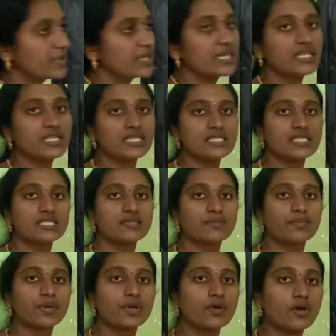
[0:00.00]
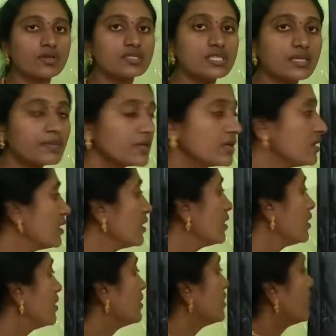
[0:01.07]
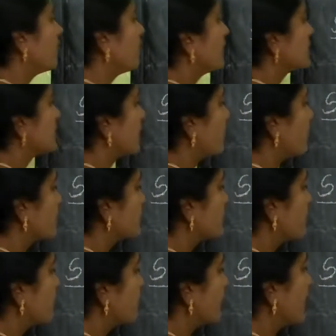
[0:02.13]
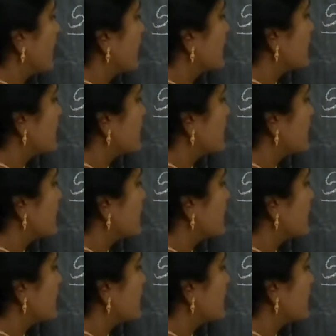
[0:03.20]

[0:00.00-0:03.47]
but it is a simple concept. For suppose if A